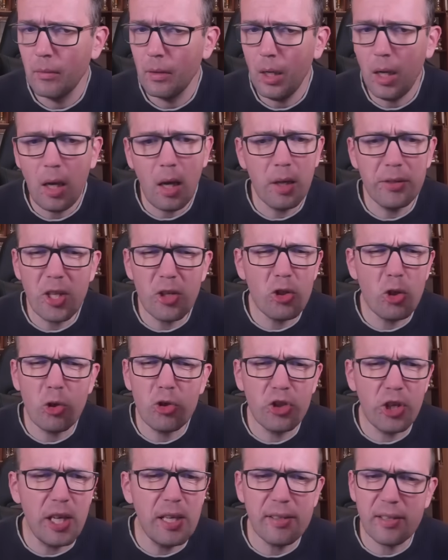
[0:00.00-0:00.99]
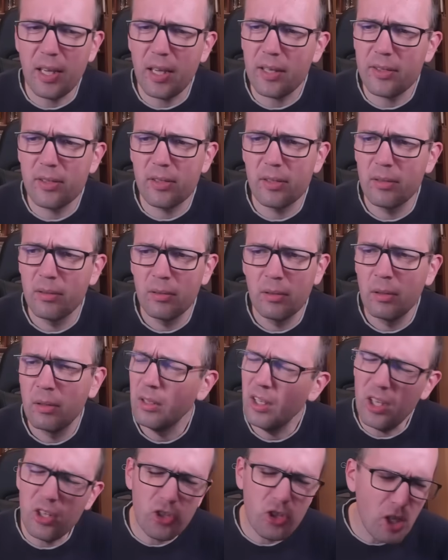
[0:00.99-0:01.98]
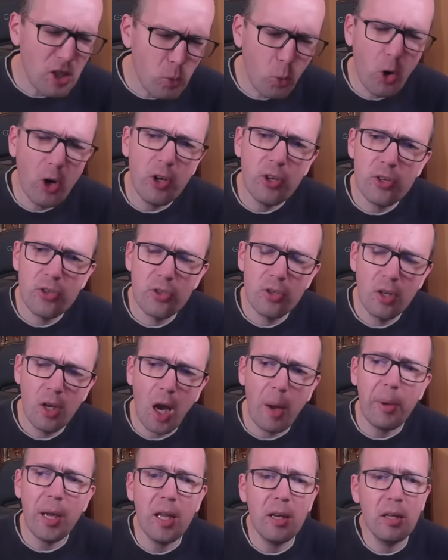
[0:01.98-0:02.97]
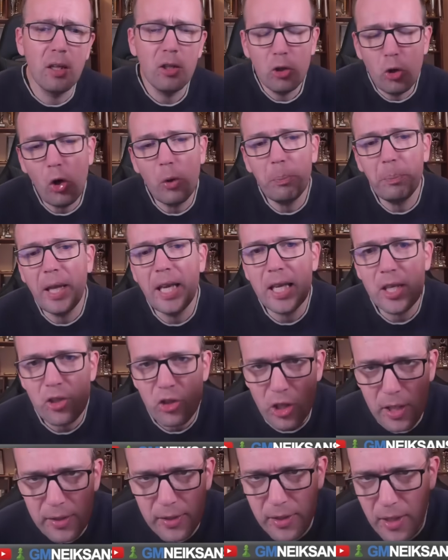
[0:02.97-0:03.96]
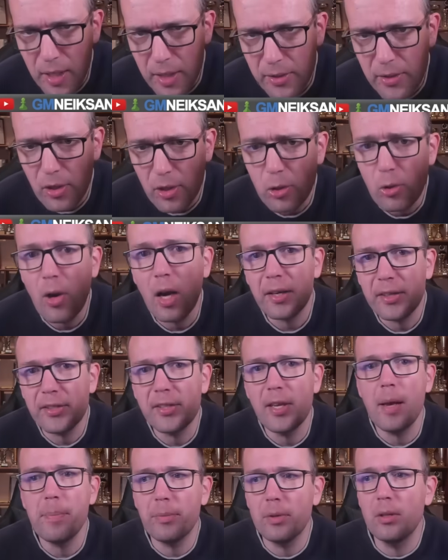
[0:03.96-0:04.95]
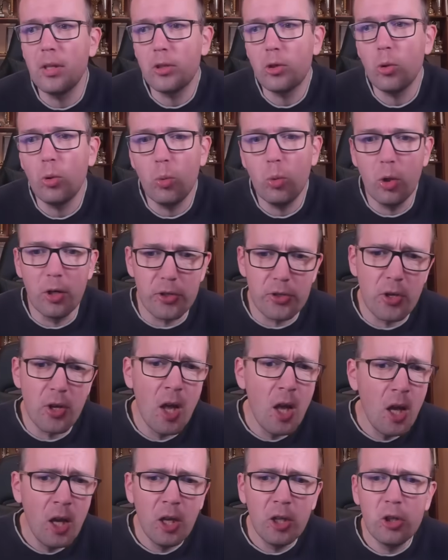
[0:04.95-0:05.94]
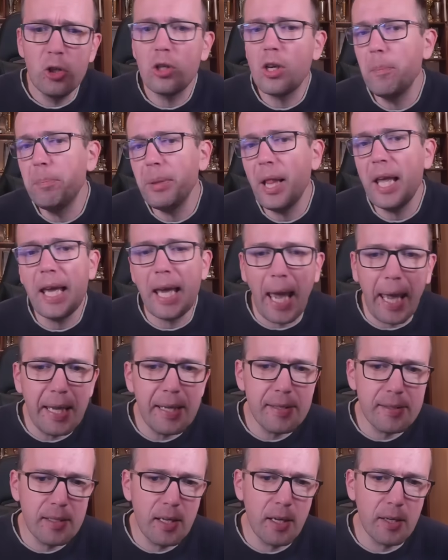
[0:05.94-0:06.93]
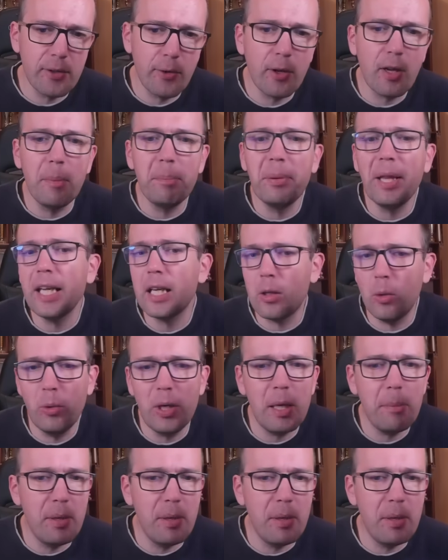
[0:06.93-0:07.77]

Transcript: There's no g6. It's just worse. I mean, you're playing g6, you accept that you're worse. You can play a6, you can play queen